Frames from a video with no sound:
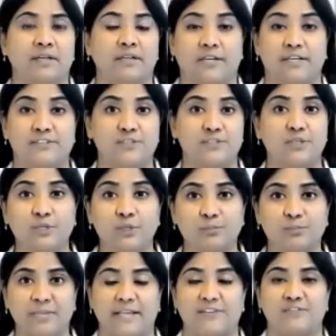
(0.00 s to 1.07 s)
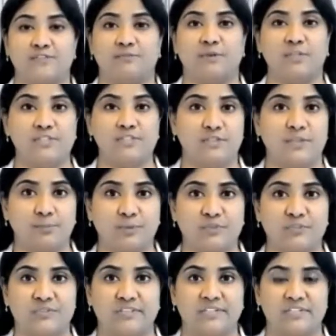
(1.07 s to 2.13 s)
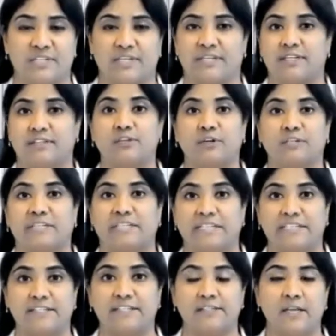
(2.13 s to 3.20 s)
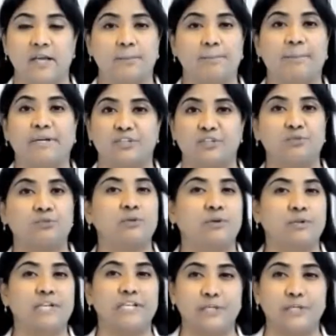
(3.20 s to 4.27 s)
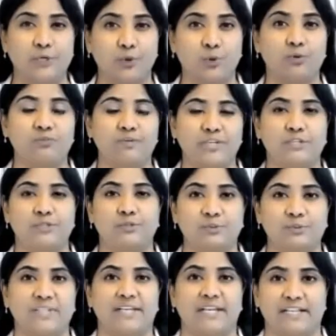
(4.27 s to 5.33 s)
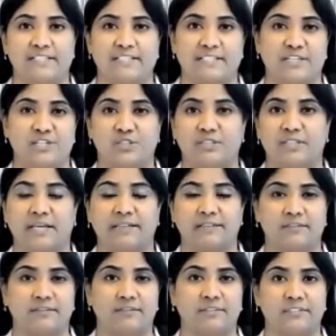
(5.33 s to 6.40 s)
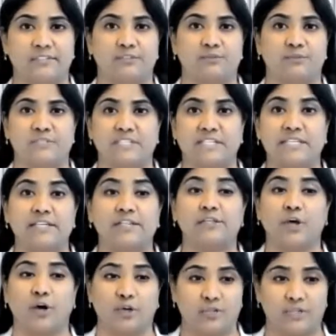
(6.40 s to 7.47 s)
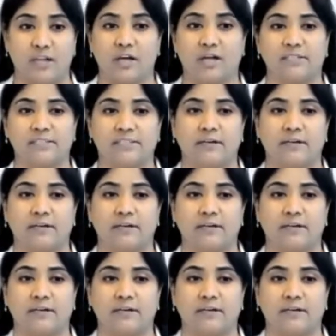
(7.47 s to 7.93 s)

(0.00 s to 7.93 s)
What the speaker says: assumed as once you deposited the check it got cleared, but you will only know when you do the reconciliation that whether it was cleared or not.